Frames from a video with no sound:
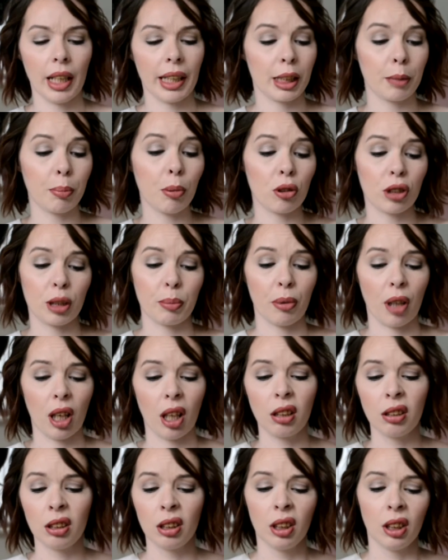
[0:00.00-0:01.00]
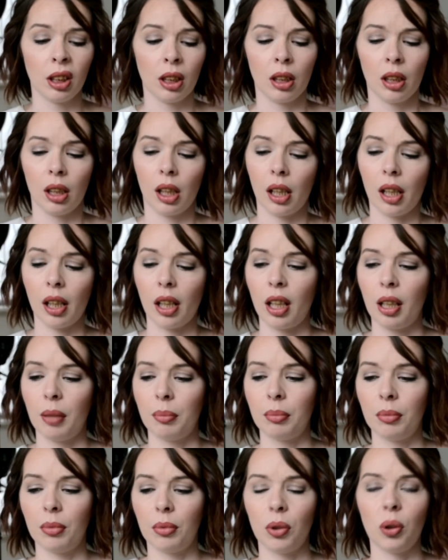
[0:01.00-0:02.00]
a sports bra
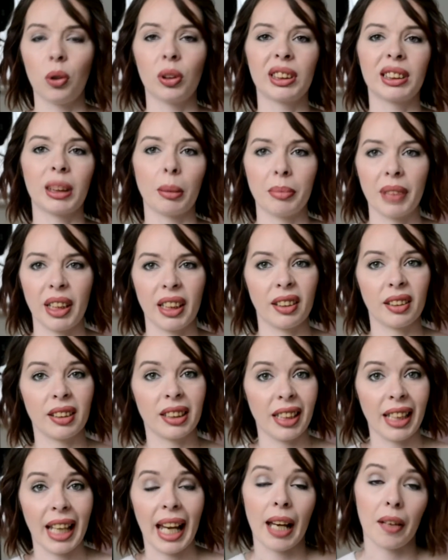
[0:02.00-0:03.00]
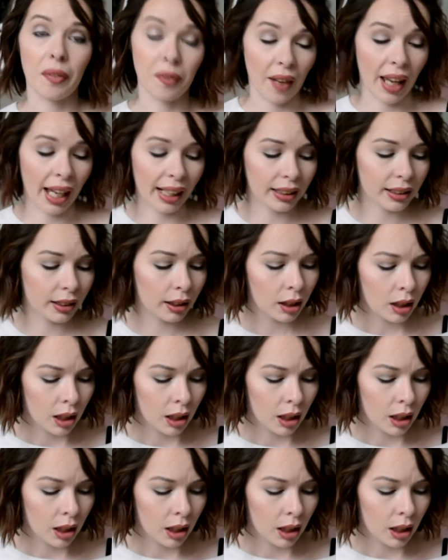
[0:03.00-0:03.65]
or something to that effect.